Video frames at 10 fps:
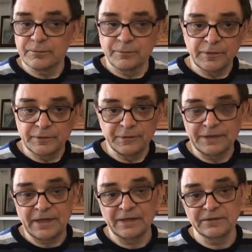which we
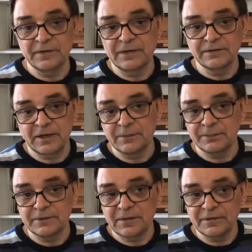take as an
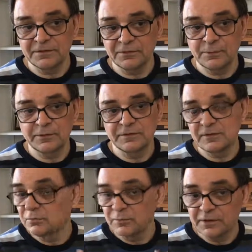example. Other sports
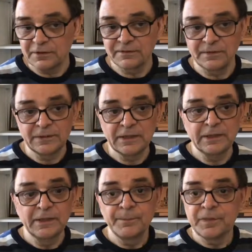it's working similar.
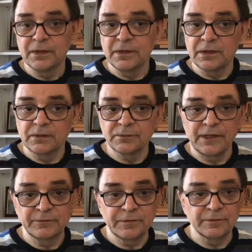We
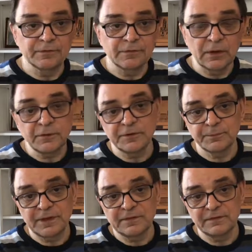have those goal
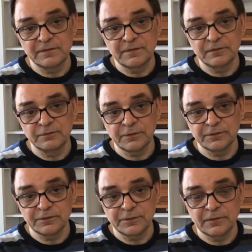expectancies for a
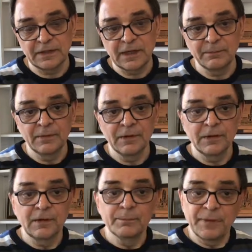certain game
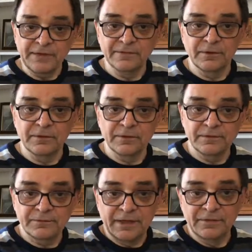based on the
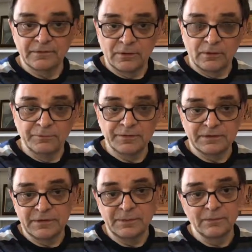strength of the
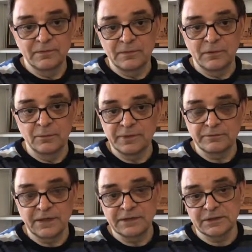team, the home
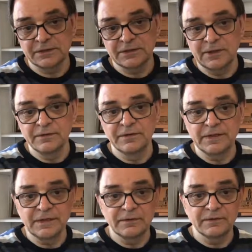advantage in the
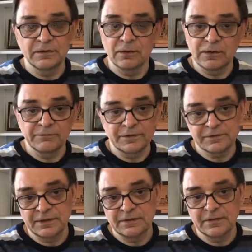league, the goal
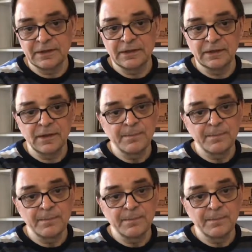average in the league,